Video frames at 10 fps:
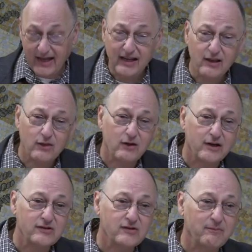any
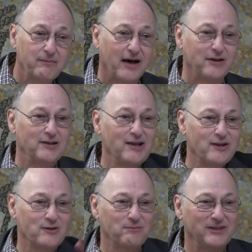thoughts about,
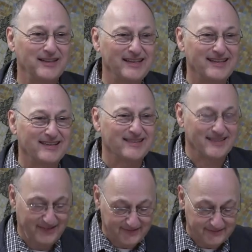yes,
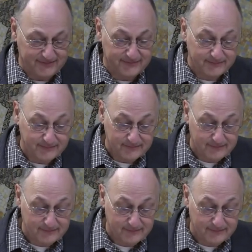please.